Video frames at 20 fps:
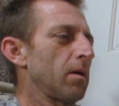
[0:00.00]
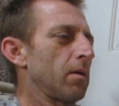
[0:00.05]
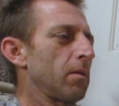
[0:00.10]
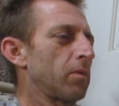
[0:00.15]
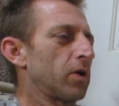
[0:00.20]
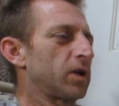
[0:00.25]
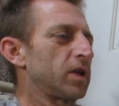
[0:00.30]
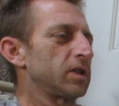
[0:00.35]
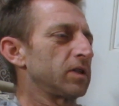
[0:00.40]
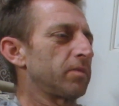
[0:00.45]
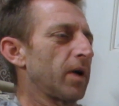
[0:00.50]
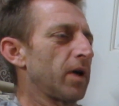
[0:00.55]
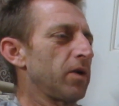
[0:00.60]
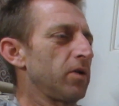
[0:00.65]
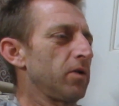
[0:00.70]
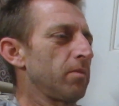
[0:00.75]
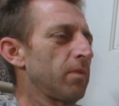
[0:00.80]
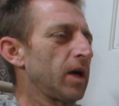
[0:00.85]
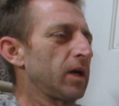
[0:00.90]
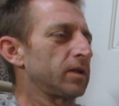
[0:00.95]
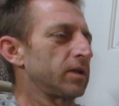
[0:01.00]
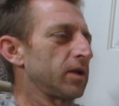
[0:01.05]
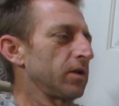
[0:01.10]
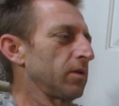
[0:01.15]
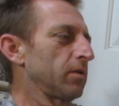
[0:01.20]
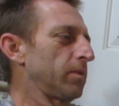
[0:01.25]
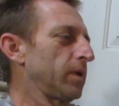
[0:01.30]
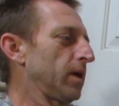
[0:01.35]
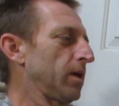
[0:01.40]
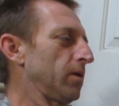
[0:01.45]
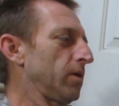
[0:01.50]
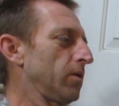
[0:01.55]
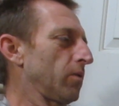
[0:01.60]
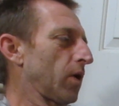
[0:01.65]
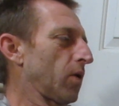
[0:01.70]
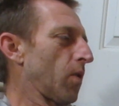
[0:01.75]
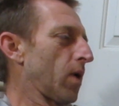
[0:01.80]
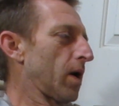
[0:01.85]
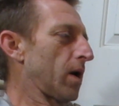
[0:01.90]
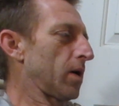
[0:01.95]
participate, you may still be
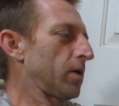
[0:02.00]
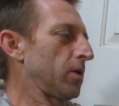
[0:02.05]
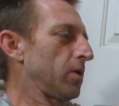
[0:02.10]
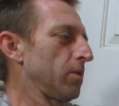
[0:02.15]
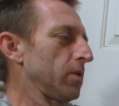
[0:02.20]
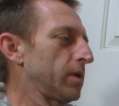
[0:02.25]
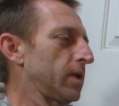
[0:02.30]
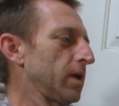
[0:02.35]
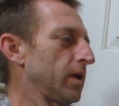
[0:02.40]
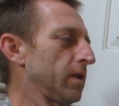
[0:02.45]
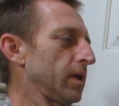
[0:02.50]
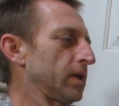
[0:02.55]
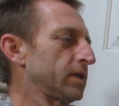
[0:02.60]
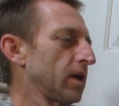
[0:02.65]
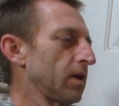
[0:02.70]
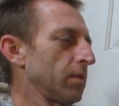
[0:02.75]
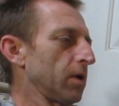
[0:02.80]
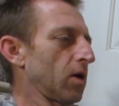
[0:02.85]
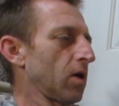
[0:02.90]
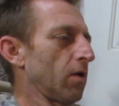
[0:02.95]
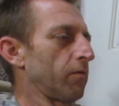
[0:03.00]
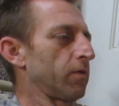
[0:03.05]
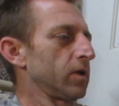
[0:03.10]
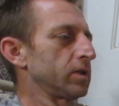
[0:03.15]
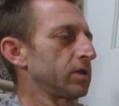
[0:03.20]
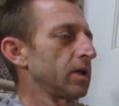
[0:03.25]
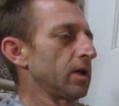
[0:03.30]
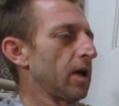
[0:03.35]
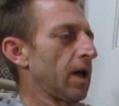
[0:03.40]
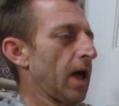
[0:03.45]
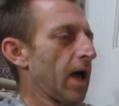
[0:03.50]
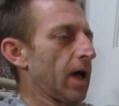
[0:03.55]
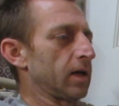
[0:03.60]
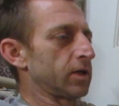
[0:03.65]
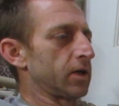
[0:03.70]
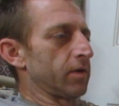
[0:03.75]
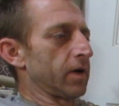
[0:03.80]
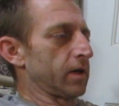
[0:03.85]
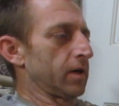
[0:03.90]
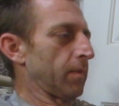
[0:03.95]
required to attend the settlement conference as
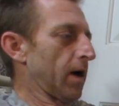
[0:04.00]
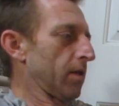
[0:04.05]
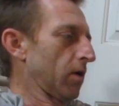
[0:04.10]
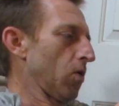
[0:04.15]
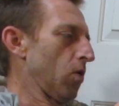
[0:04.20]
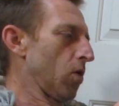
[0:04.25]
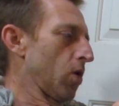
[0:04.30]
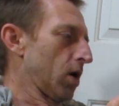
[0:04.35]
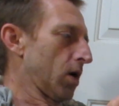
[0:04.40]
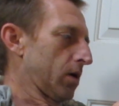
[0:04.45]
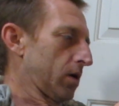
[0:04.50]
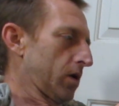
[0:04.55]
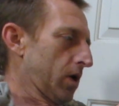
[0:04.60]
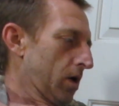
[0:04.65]
directed by the court.